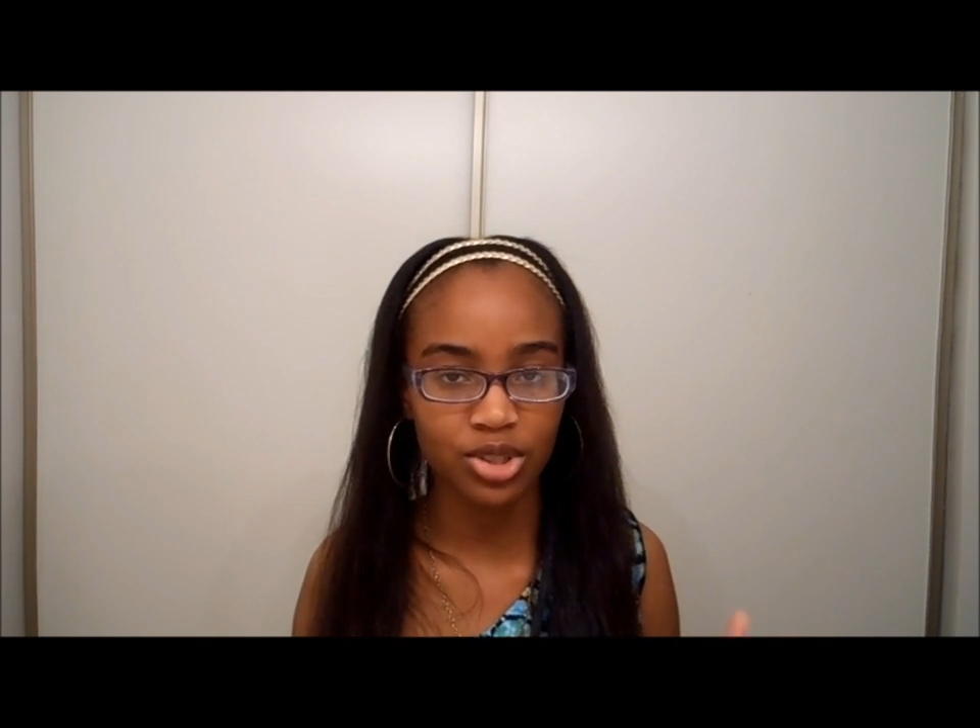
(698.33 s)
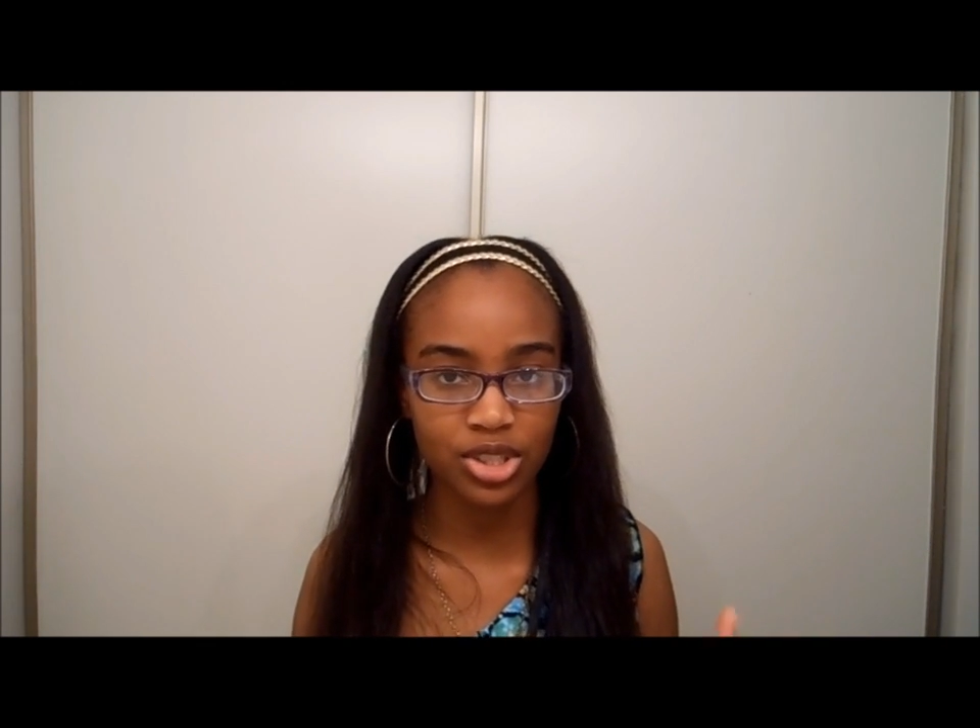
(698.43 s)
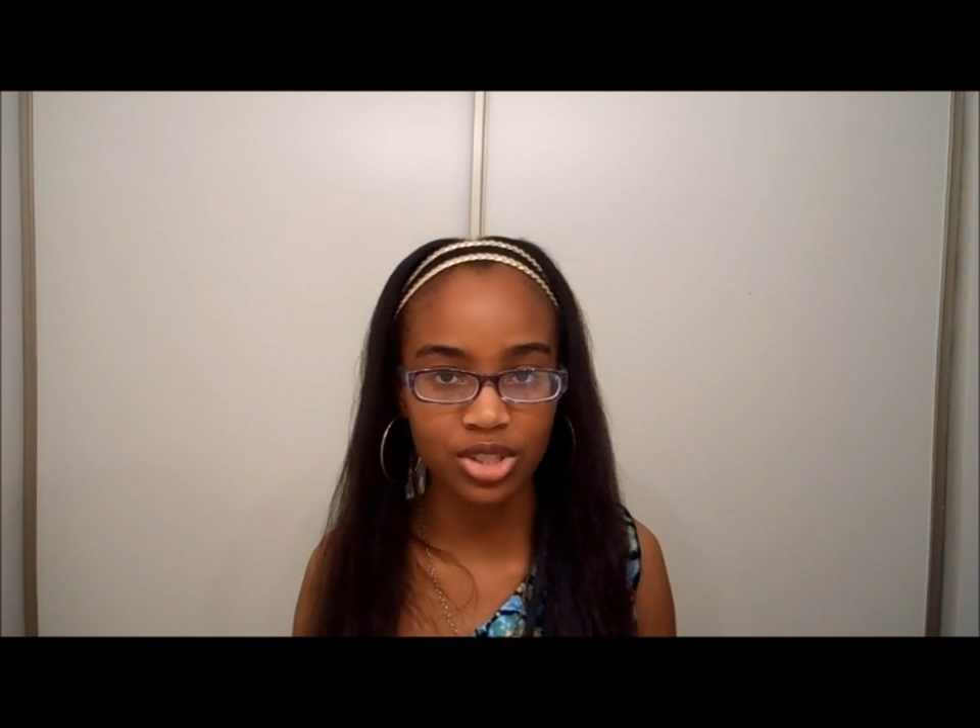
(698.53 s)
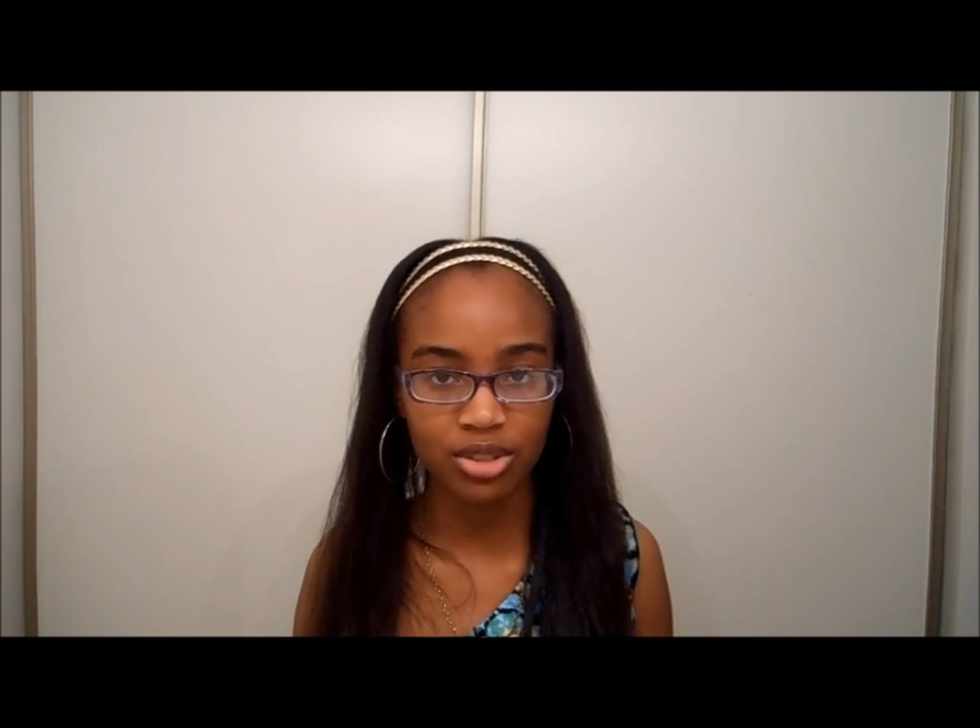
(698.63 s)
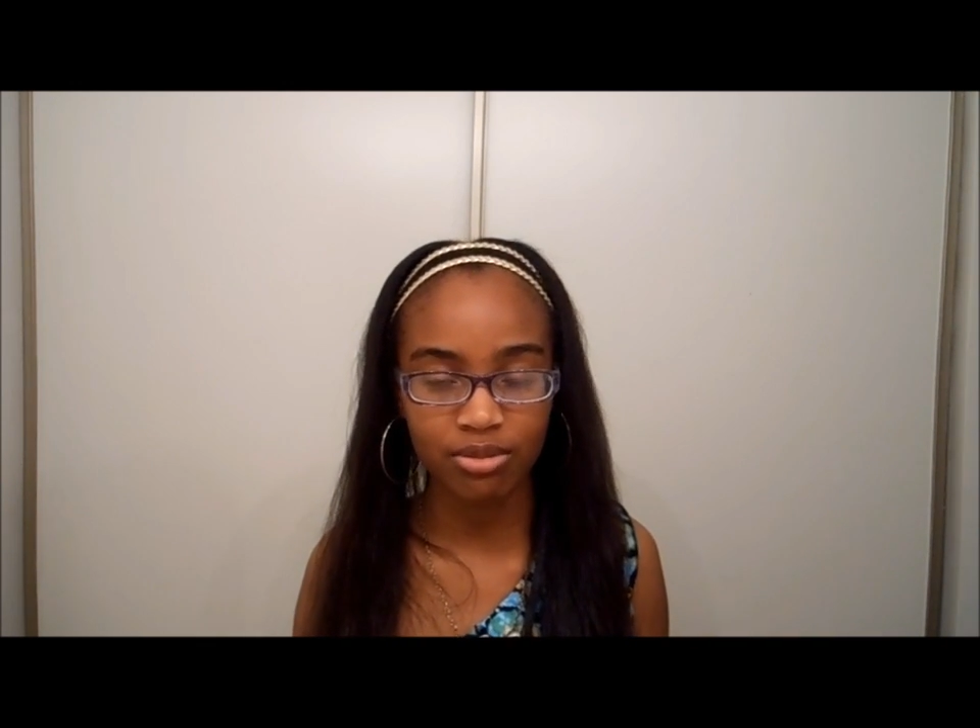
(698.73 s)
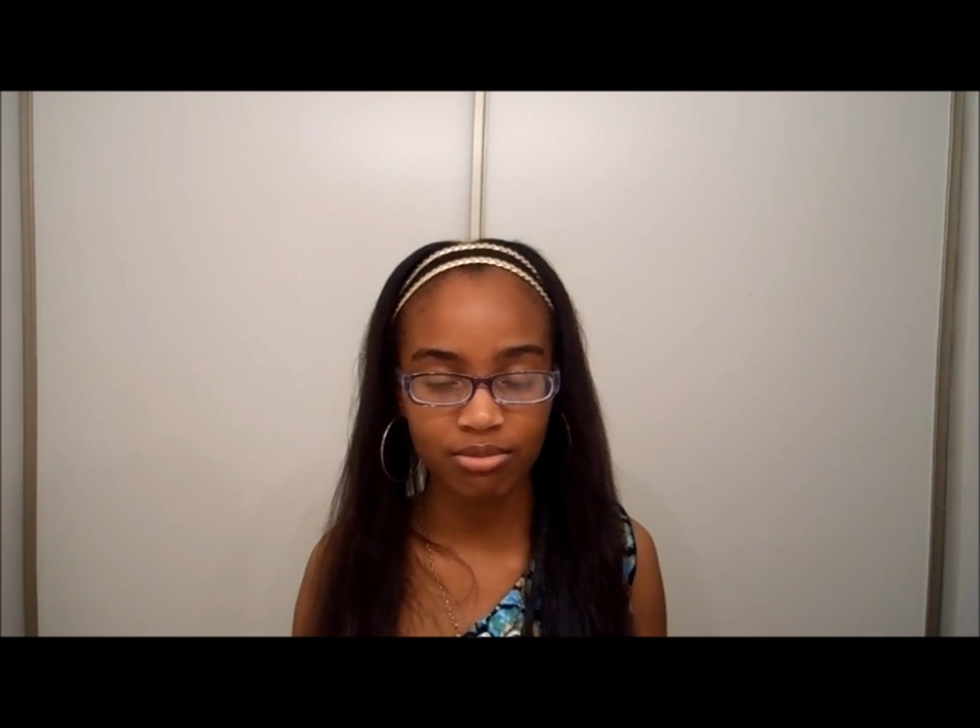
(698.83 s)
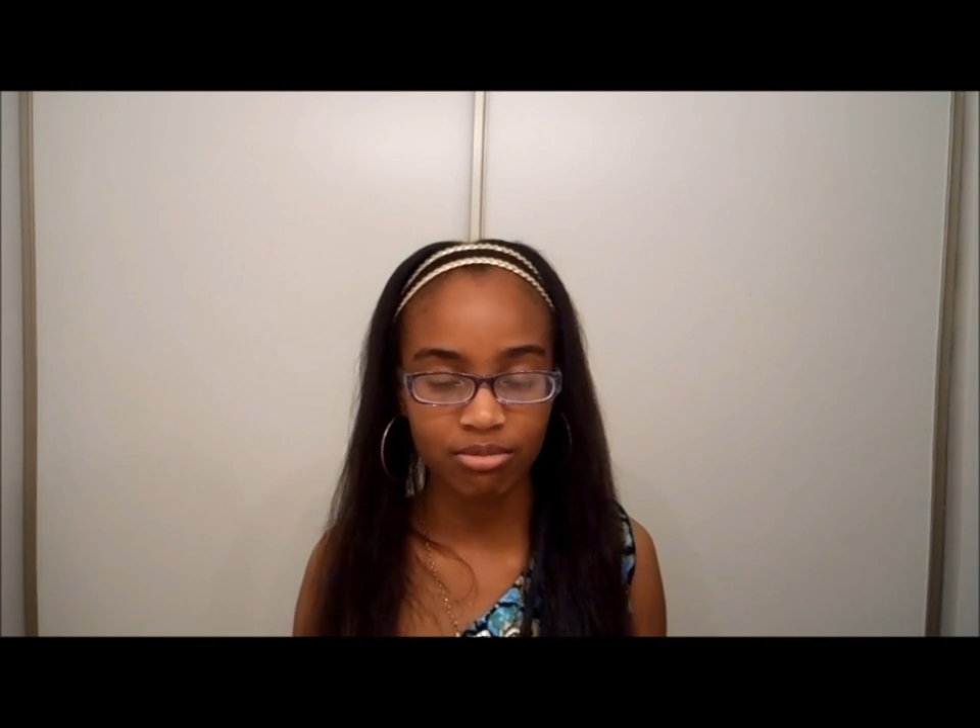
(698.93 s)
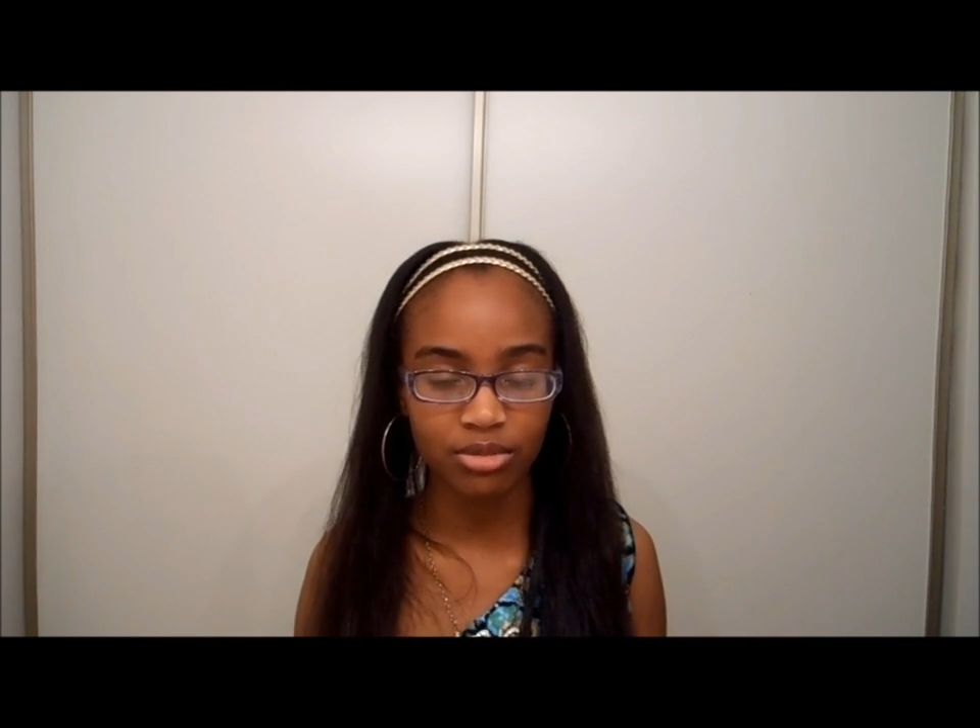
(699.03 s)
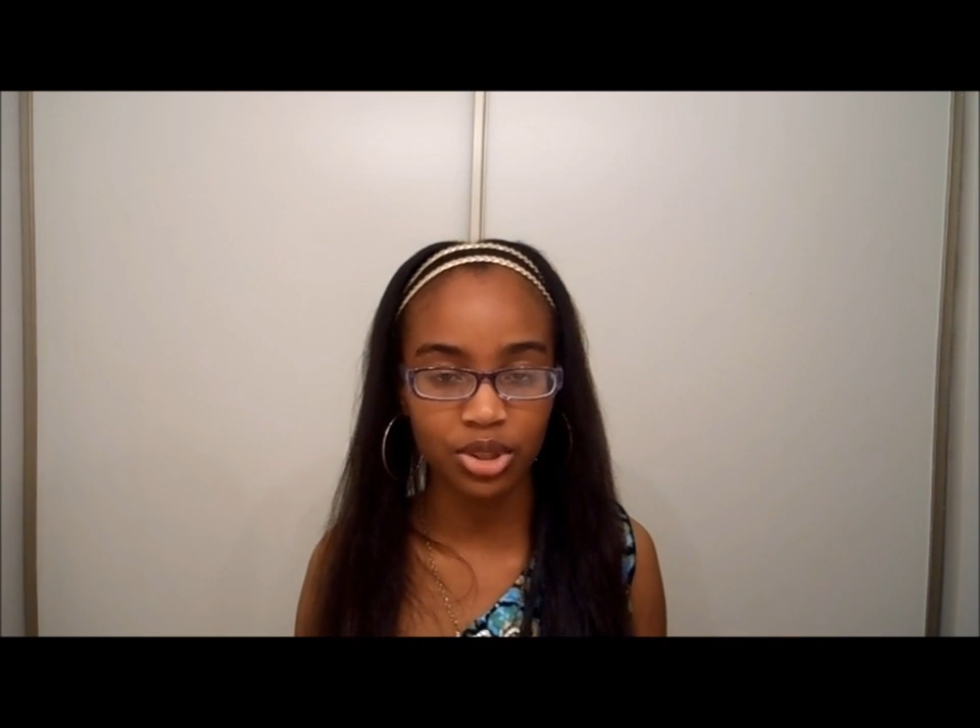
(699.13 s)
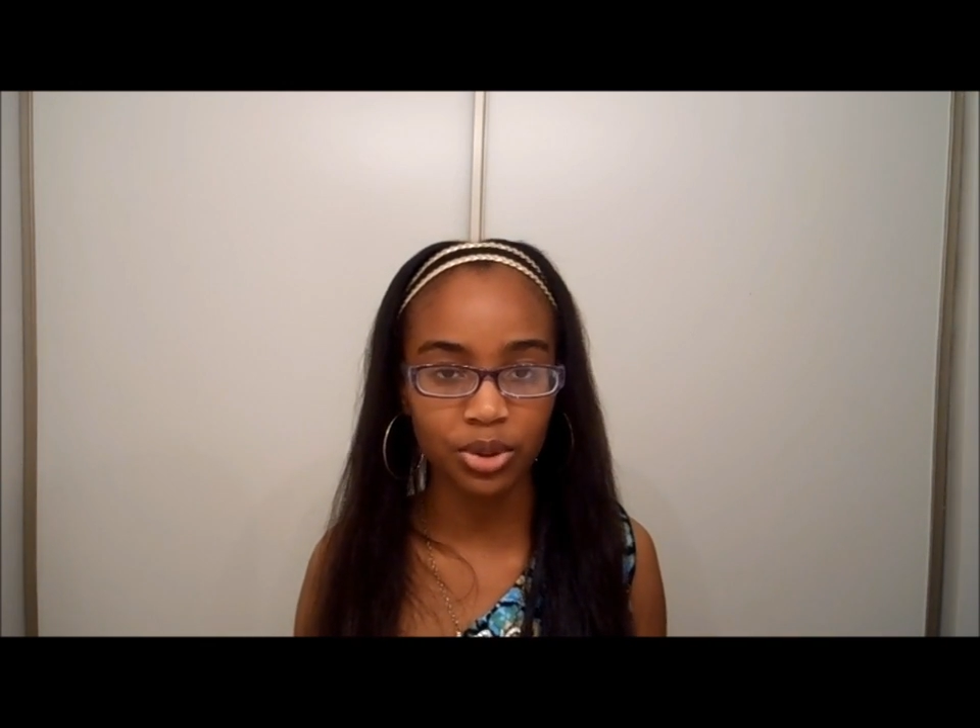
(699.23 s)
just
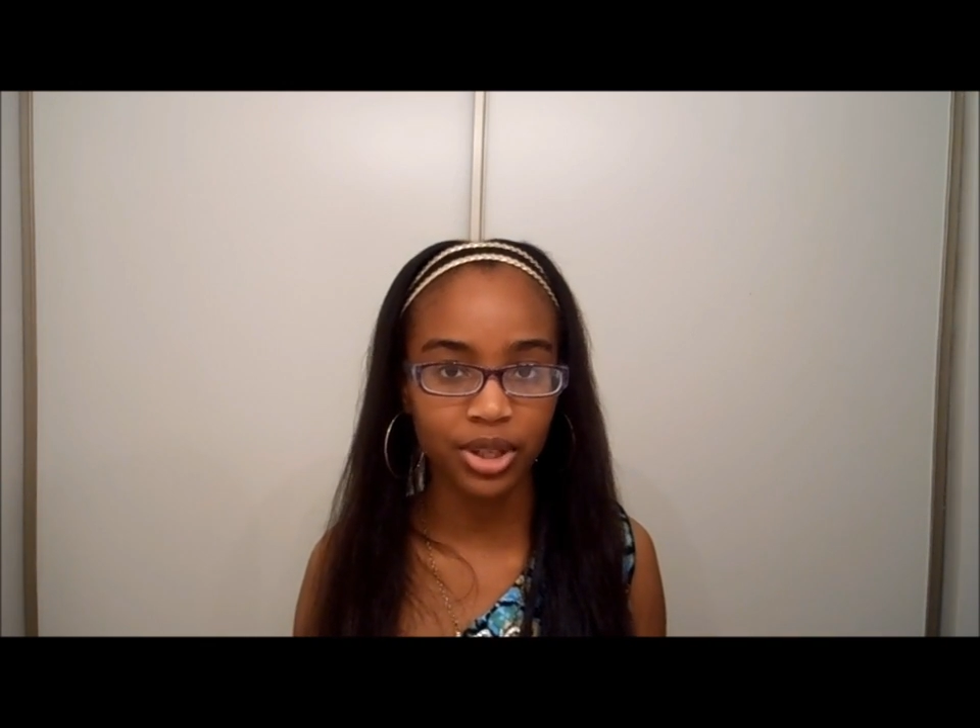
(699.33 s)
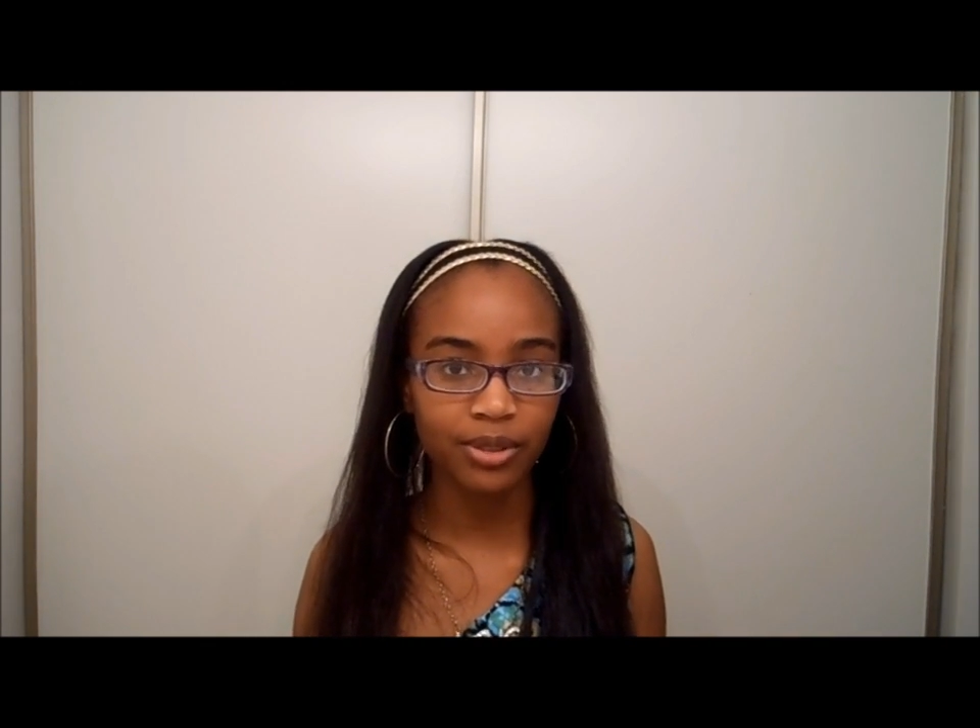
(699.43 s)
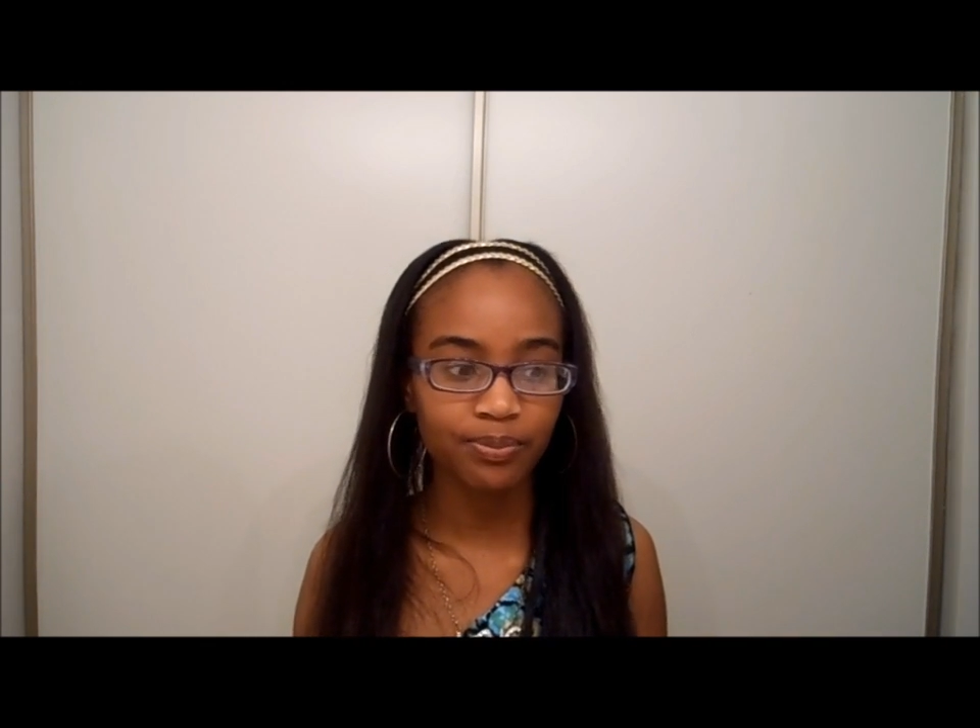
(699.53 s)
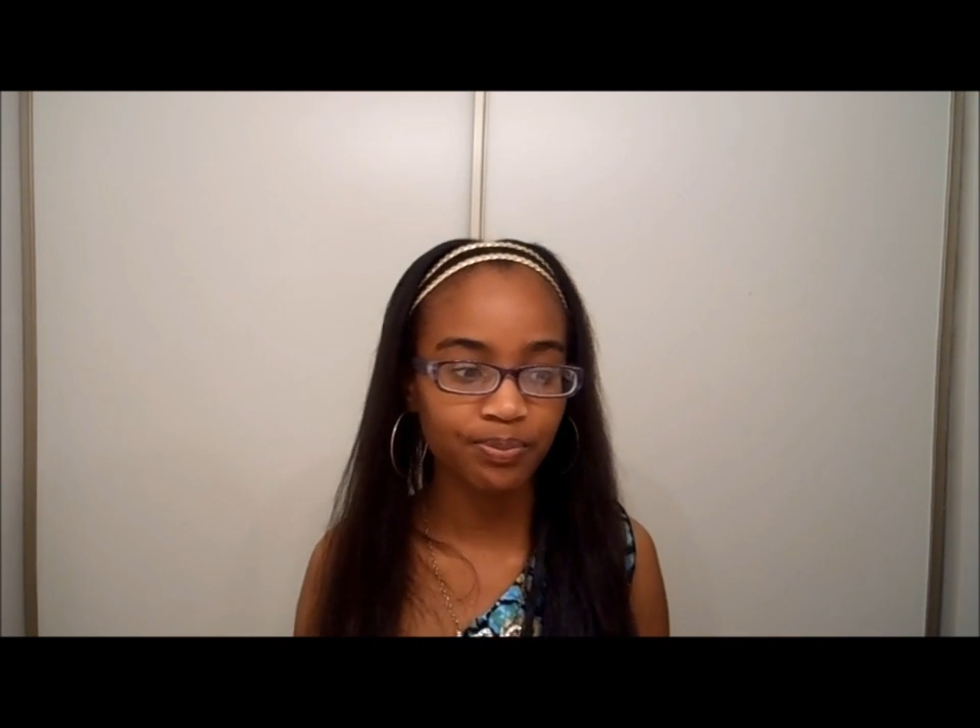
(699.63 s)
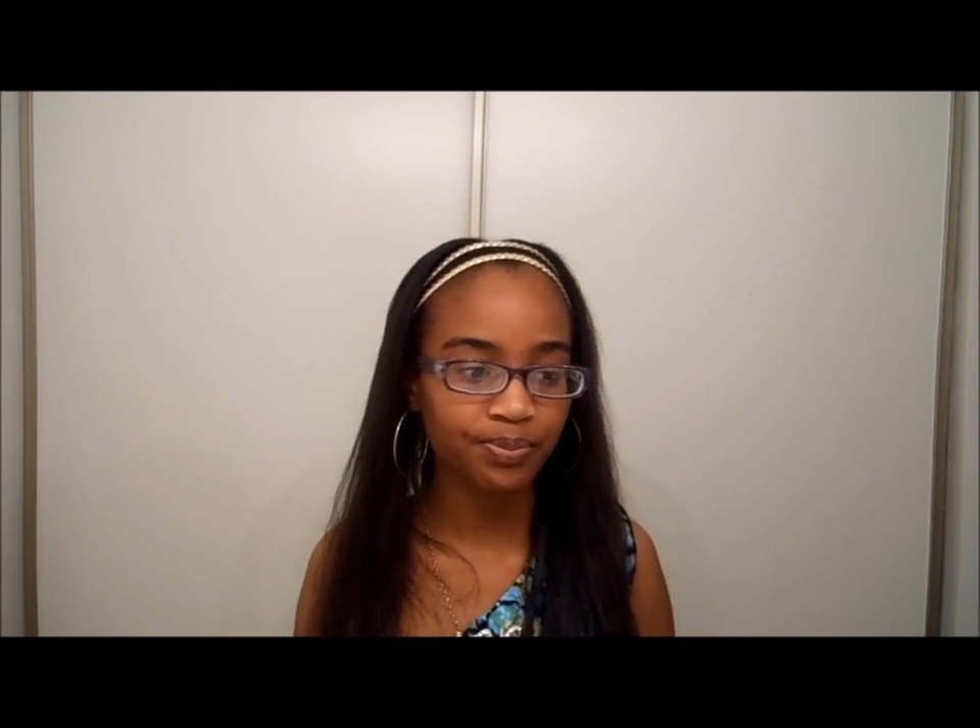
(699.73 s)
do it.